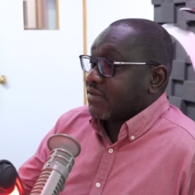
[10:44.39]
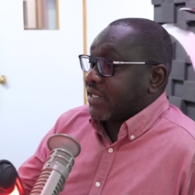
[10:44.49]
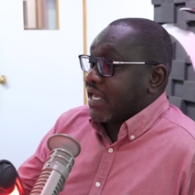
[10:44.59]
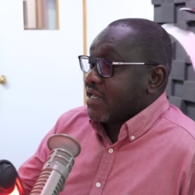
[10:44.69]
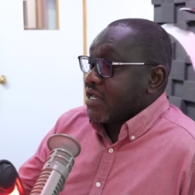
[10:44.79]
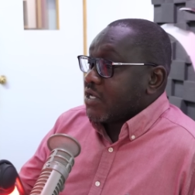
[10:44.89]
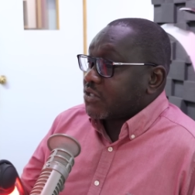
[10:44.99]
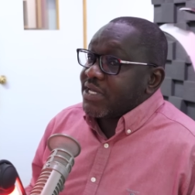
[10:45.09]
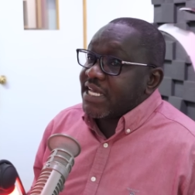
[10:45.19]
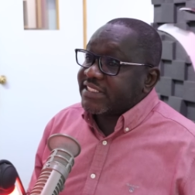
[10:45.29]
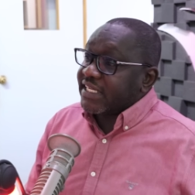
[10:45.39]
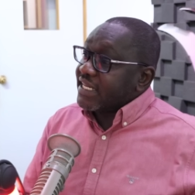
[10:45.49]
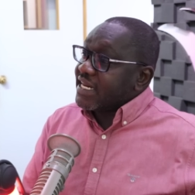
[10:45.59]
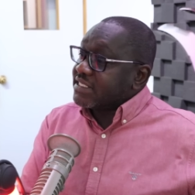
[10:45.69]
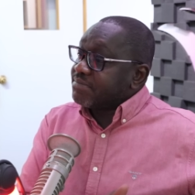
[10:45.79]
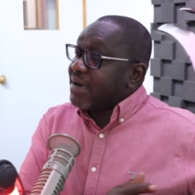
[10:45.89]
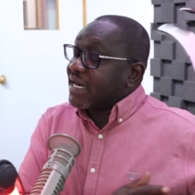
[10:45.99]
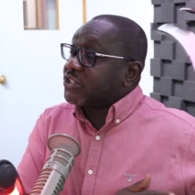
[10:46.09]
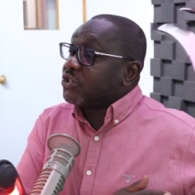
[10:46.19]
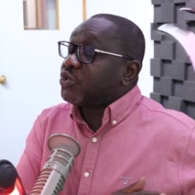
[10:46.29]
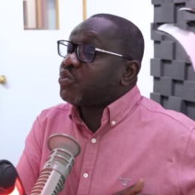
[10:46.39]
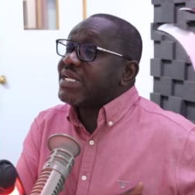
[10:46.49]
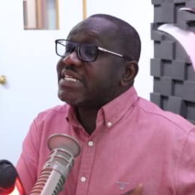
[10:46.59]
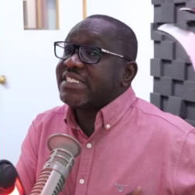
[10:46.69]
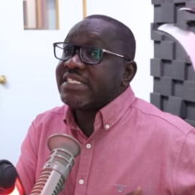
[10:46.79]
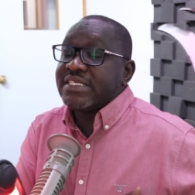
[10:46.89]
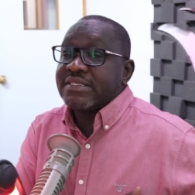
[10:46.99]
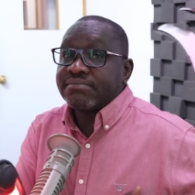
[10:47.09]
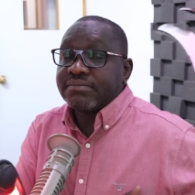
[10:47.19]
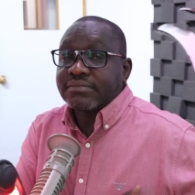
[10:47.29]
Okay, so he has taken us back to 20.